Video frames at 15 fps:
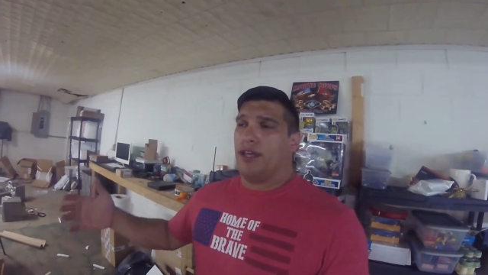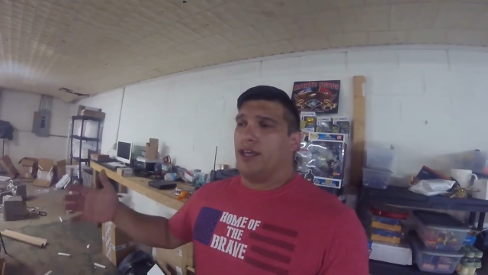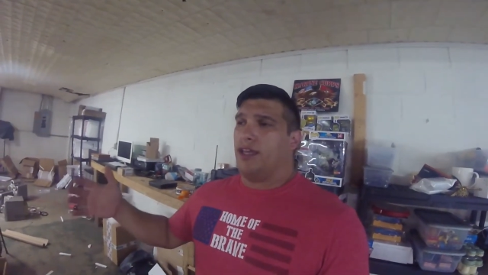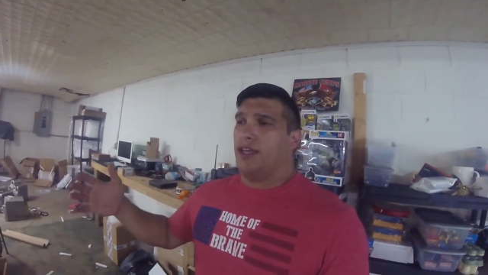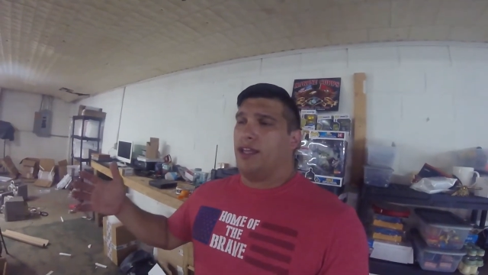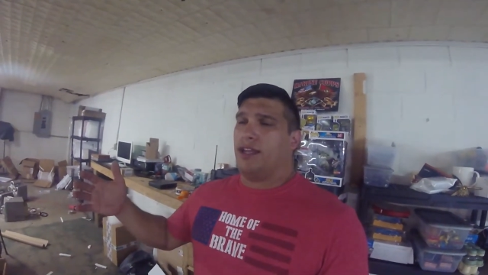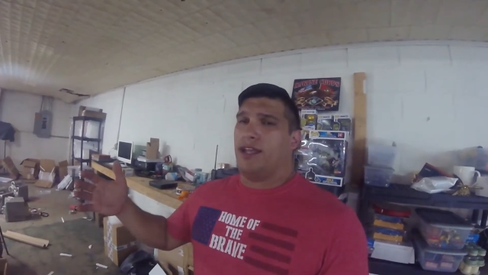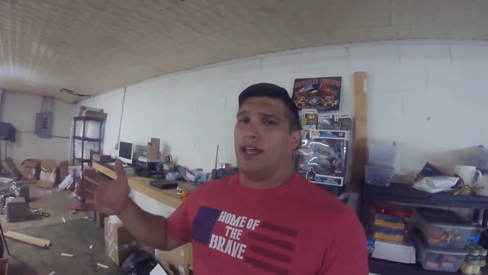
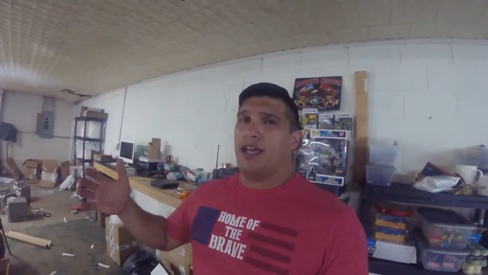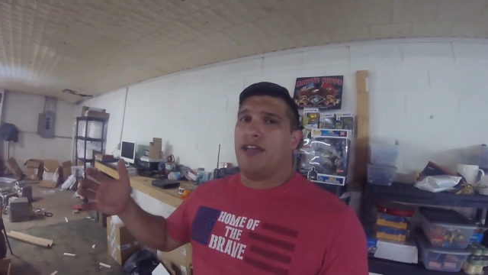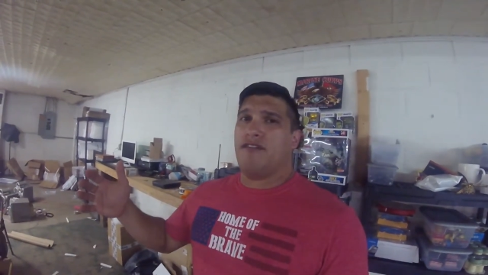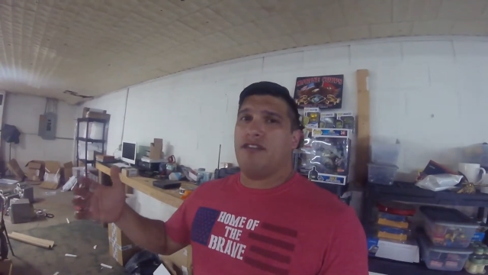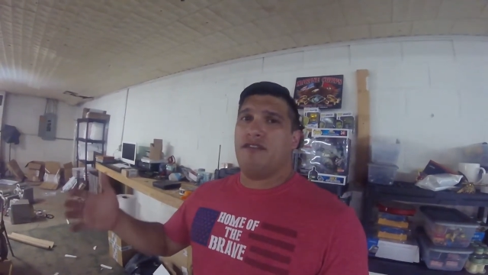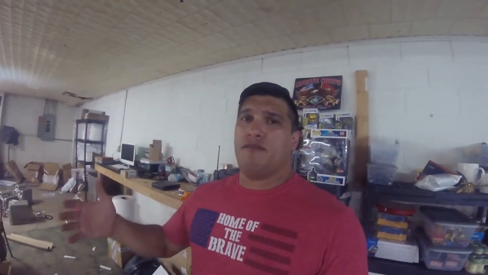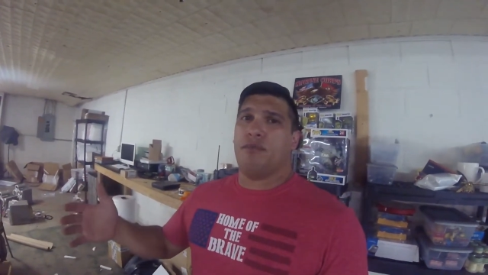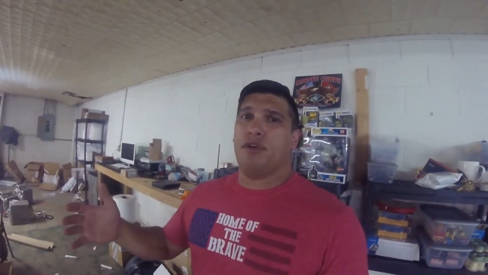And I
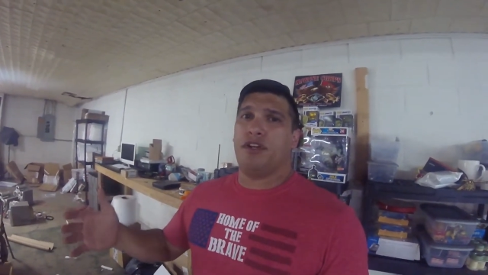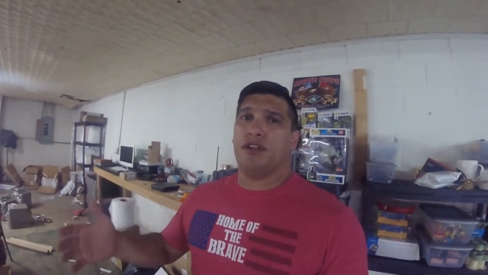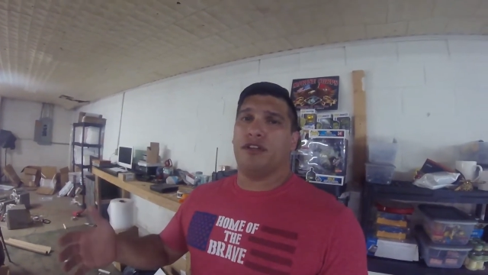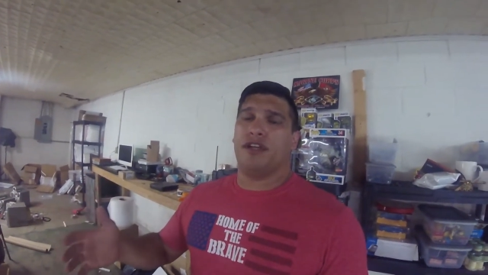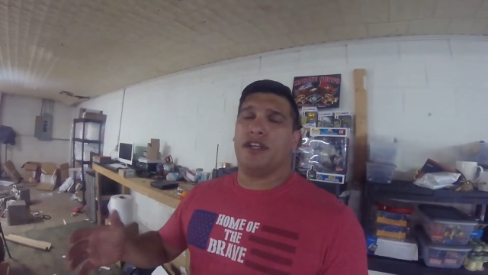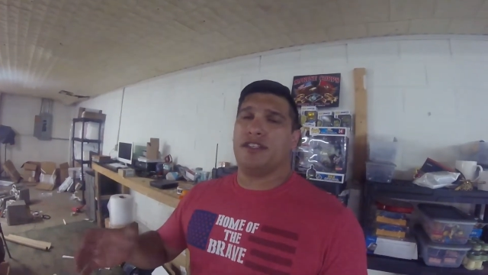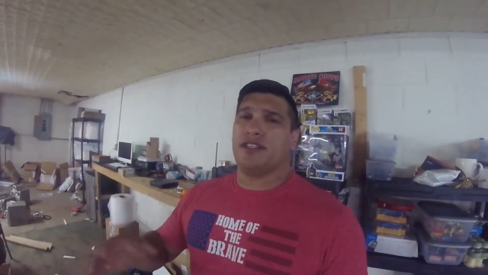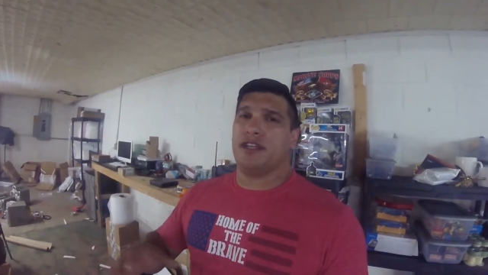haven't even put it on
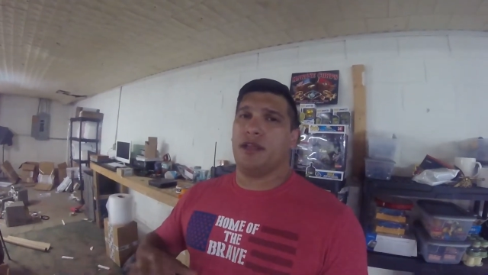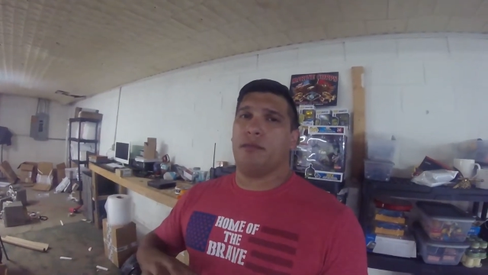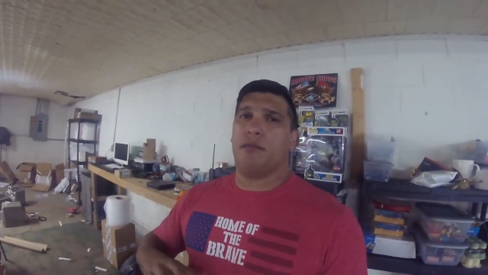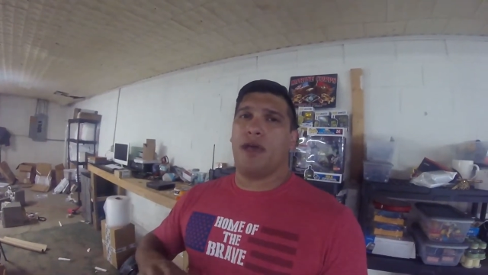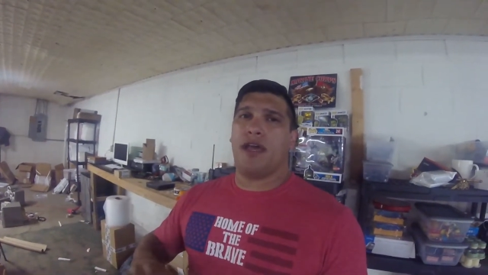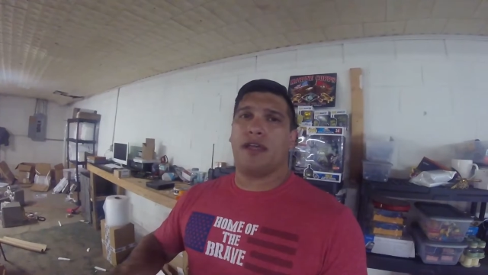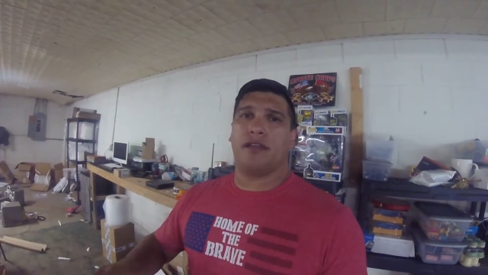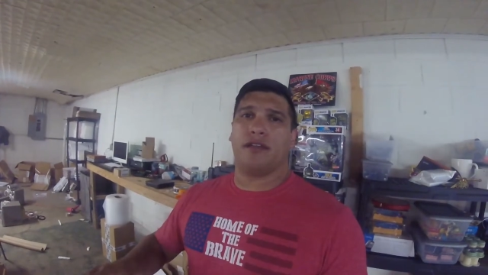there. It's in
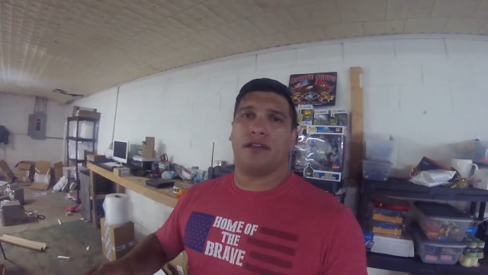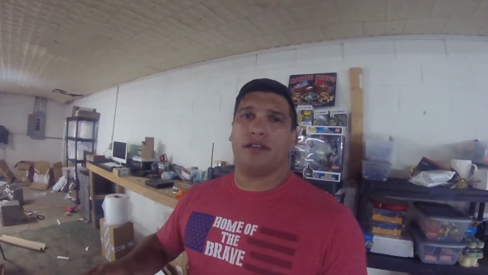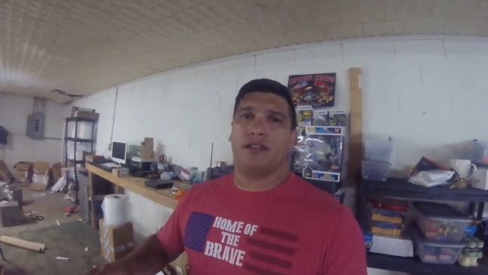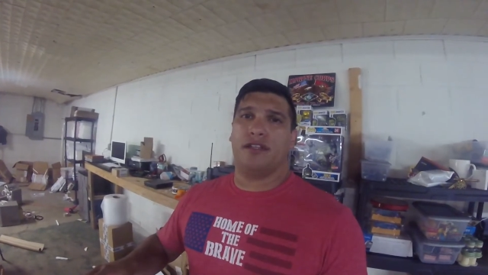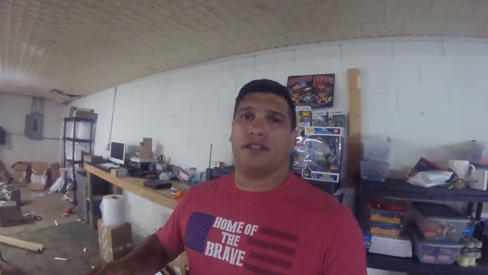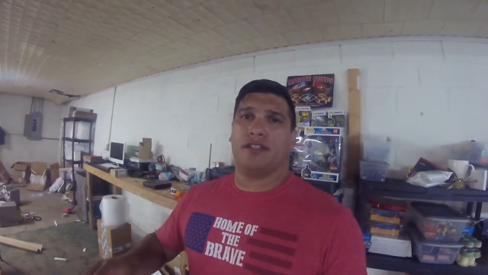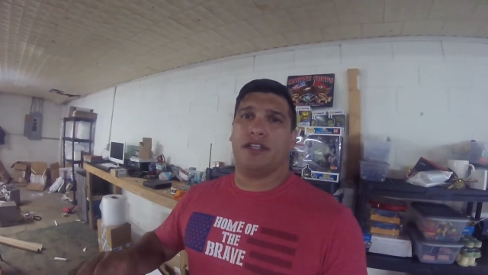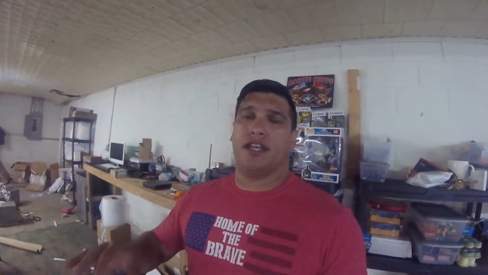immaculate
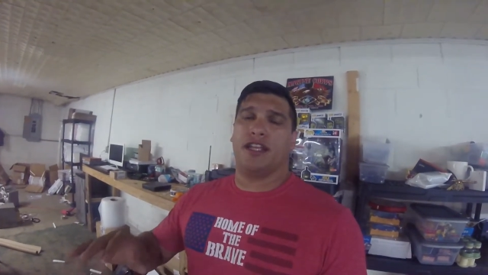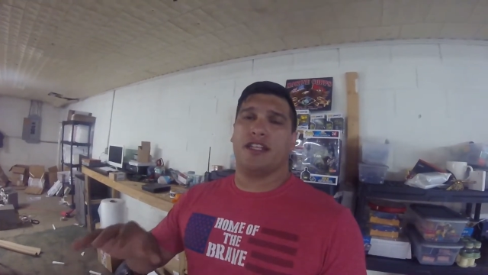condition,